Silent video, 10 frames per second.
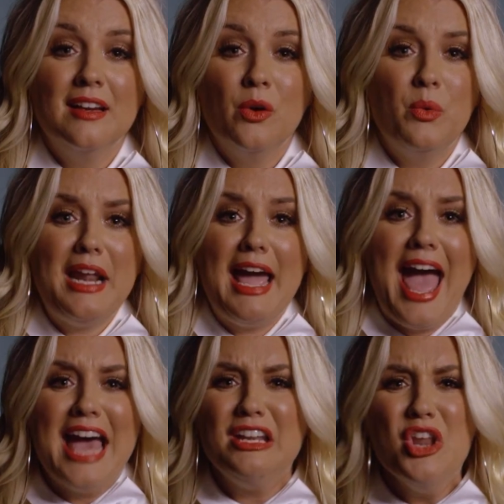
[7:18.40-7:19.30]
when I
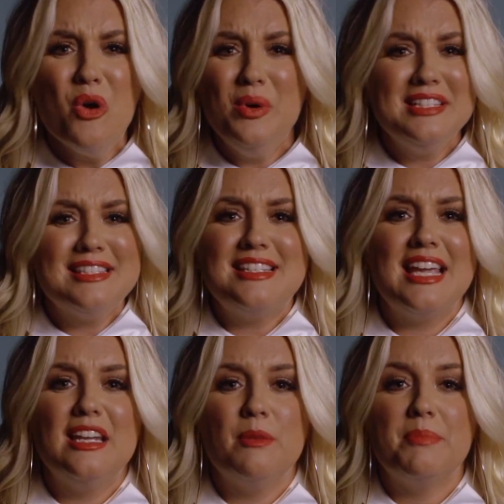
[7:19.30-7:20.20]
had no one
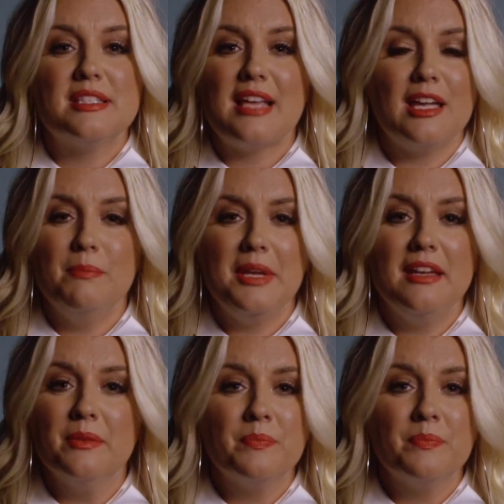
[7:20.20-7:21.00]
standing beside me.